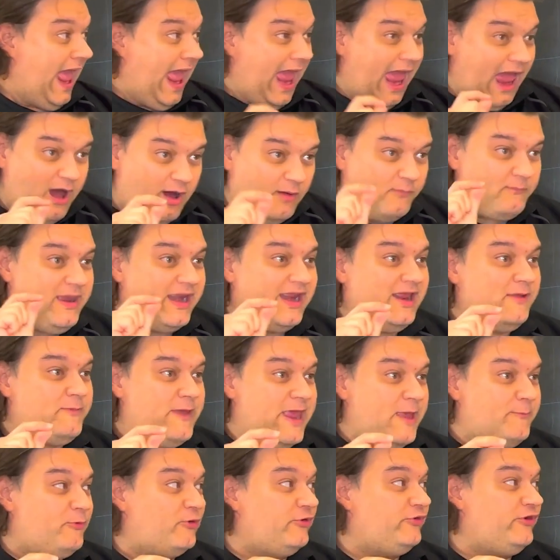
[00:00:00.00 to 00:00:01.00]
How many
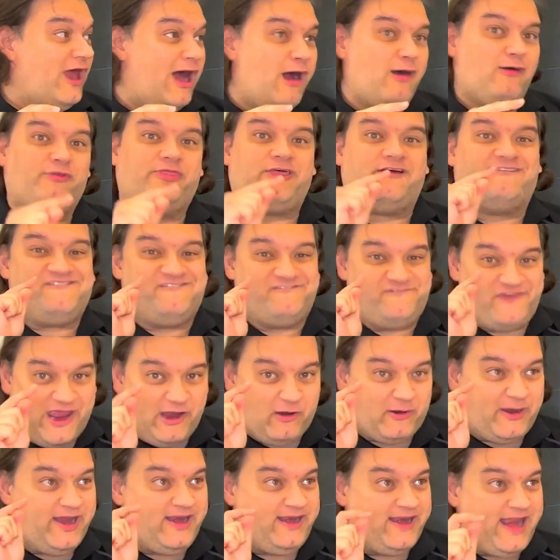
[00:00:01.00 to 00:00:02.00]
people know the
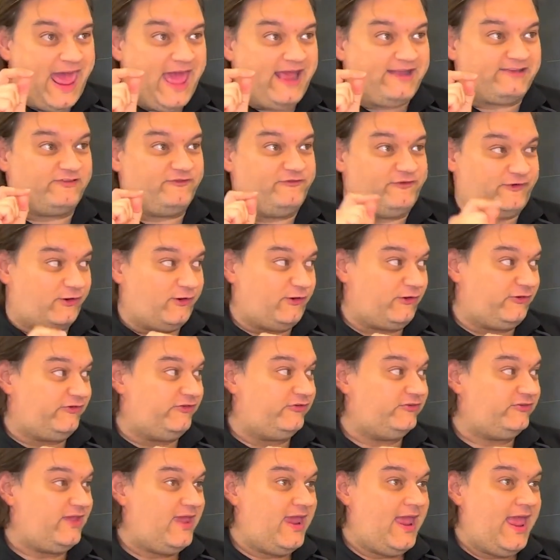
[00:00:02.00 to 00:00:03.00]
very next
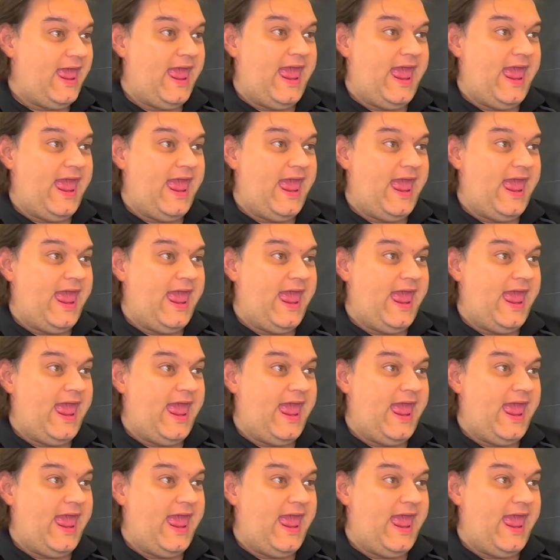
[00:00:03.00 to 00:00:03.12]
verse?